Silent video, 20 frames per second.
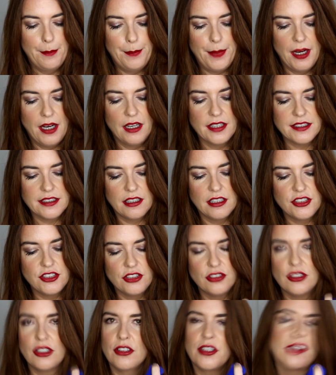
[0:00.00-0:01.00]
But I
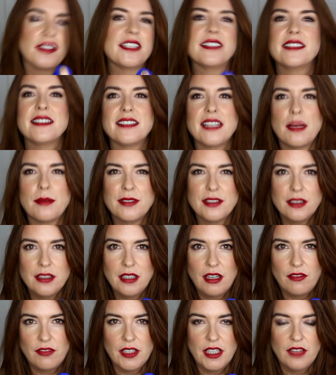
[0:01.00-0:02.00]
do know that this is
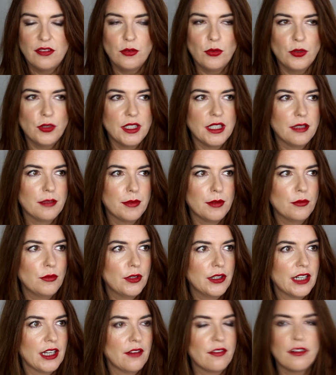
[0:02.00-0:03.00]
absolutely lovely. I've worn it, been
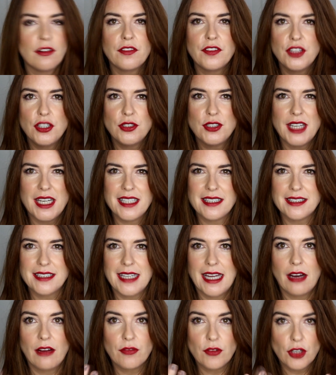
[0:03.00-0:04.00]
wearing it for a few days now.